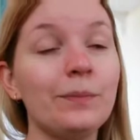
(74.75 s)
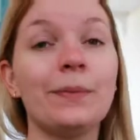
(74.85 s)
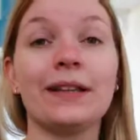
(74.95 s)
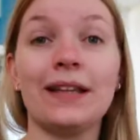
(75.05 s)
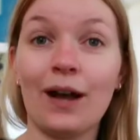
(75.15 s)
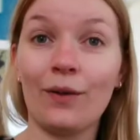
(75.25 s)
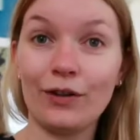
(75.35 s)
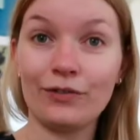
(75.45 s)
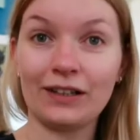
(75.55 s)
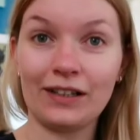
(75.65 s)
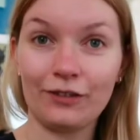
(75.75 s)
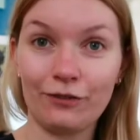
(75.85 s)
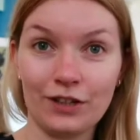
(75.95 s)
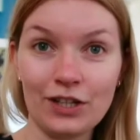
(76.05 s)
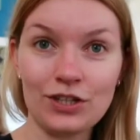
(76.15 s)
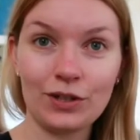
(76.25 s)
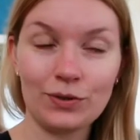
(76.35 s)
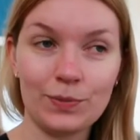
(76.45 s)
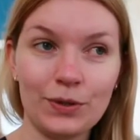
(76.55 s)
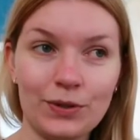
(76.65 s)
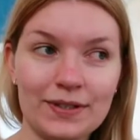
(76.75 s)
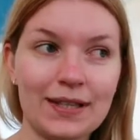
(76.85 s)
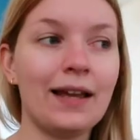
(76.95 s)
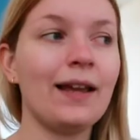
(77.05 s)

but now I finally finished those books